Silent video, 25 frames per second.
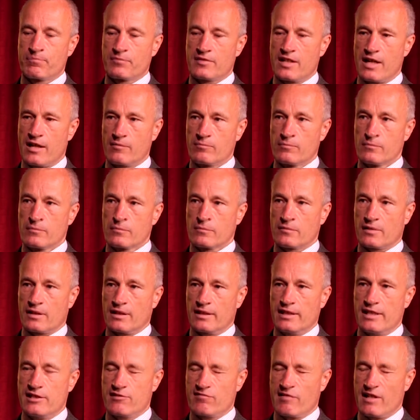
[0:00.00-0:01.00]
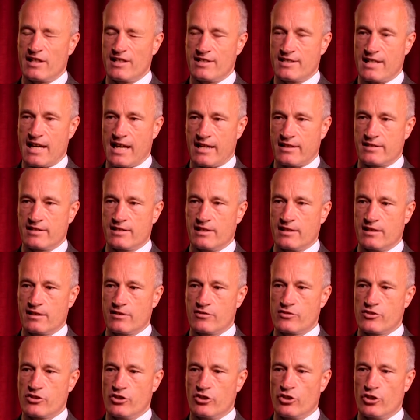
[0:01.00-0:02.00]
that Israel is
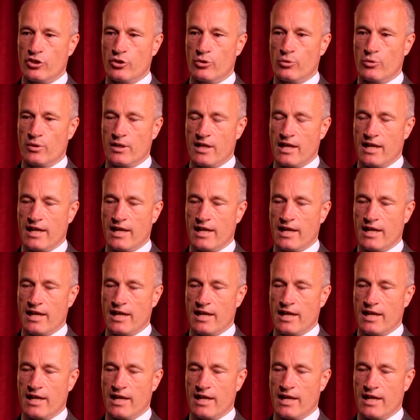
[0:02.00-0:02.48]
acting to